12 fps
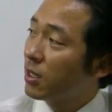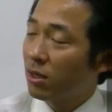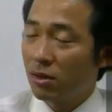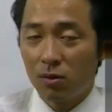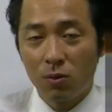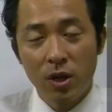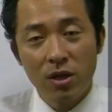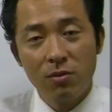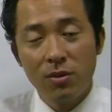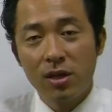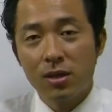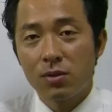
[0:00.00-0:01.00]
So when you
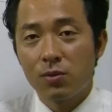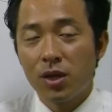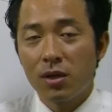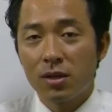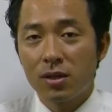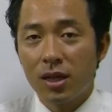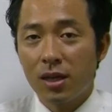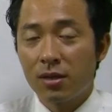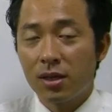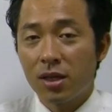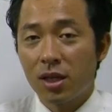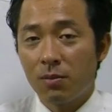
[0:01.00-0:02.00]
make the real estate
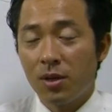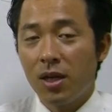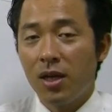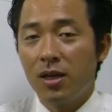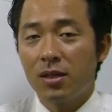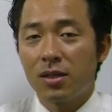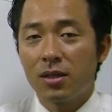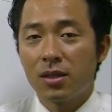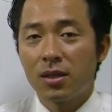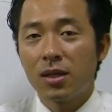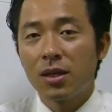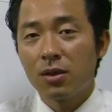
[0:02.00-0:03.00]
income,
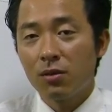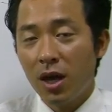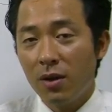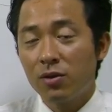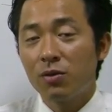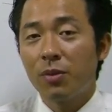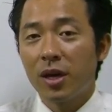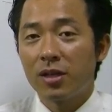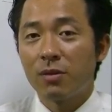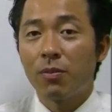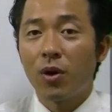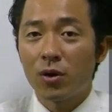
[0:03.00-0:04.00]
you have to pay
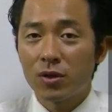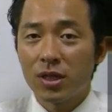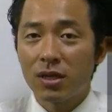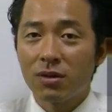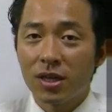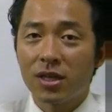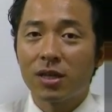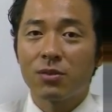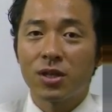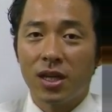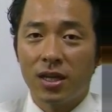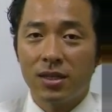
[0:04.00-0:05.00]
the personal income
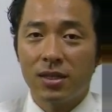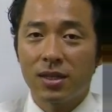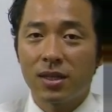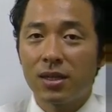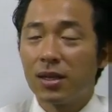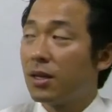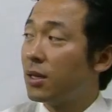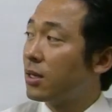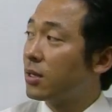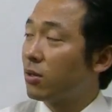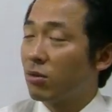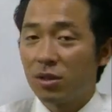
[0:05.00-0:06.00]
tax.
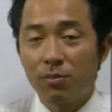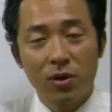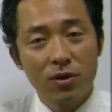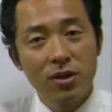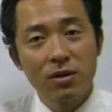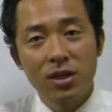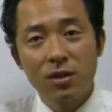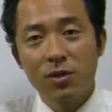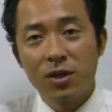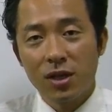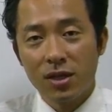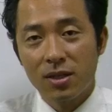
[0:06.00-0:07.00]
So the personal income
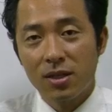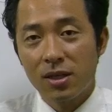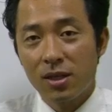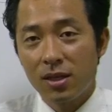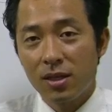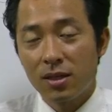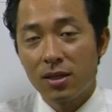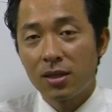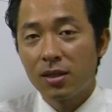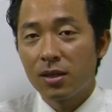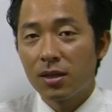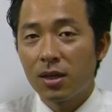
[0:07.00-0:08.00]
tax is
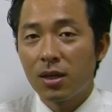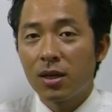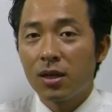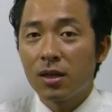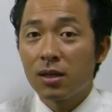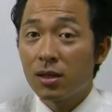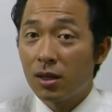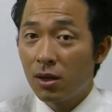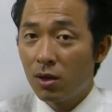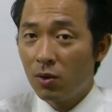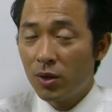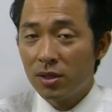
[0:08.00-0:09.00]
the
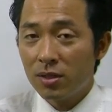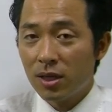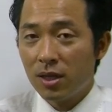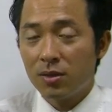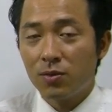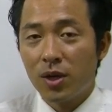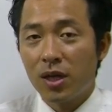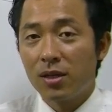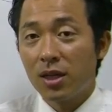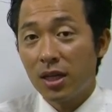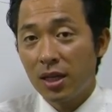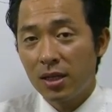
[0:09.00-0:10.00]
lowest tax
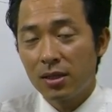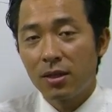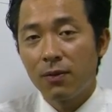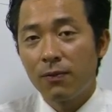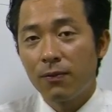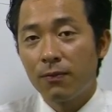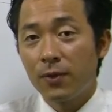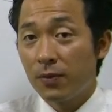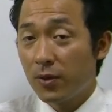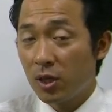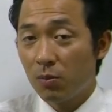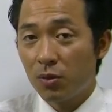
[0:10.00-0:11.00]
rate is
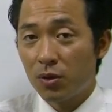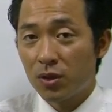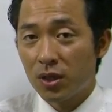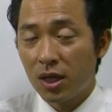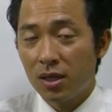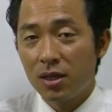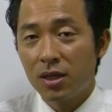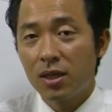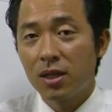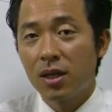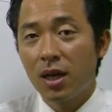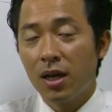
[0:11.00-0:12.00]
15%,
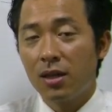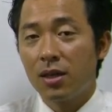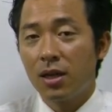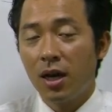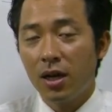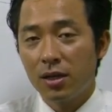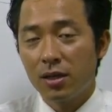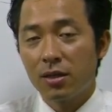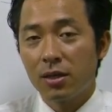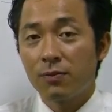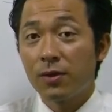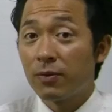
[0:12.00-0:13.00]
and the highest
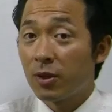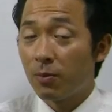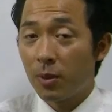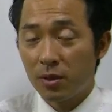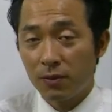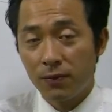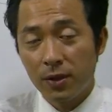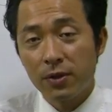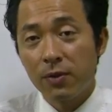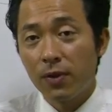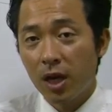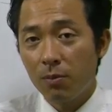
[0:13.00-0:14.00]
is
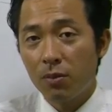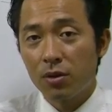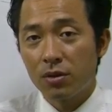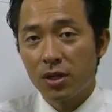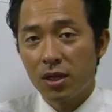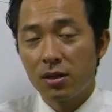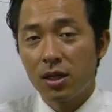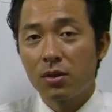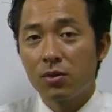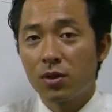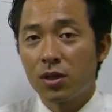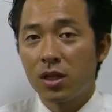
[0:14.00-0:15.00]
55%,
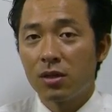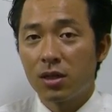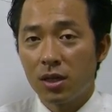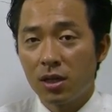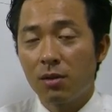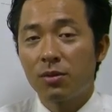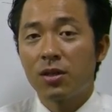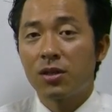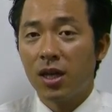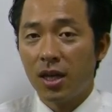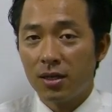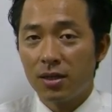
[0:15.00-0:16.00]
including the inheritance
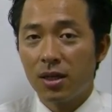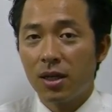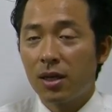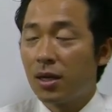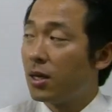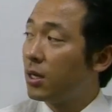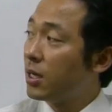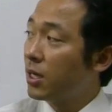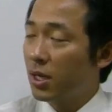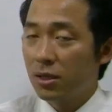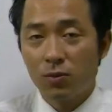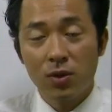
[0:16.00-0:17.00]
tax.
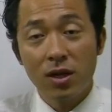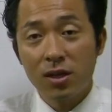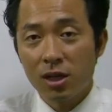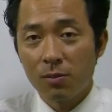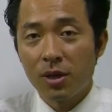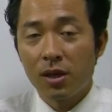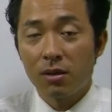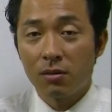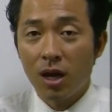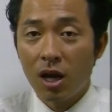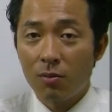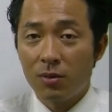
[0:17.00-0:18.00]
It really depends on
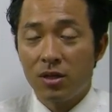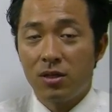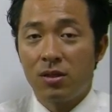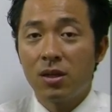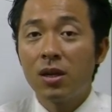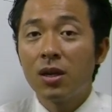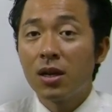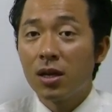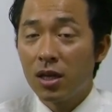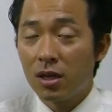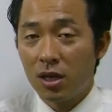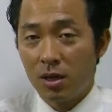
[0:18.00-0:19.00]
how much
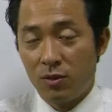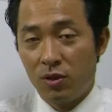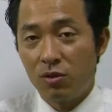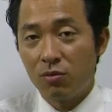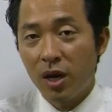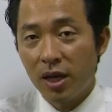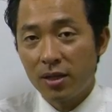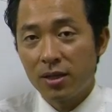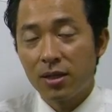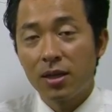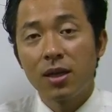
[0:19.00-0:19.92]
incomes you make.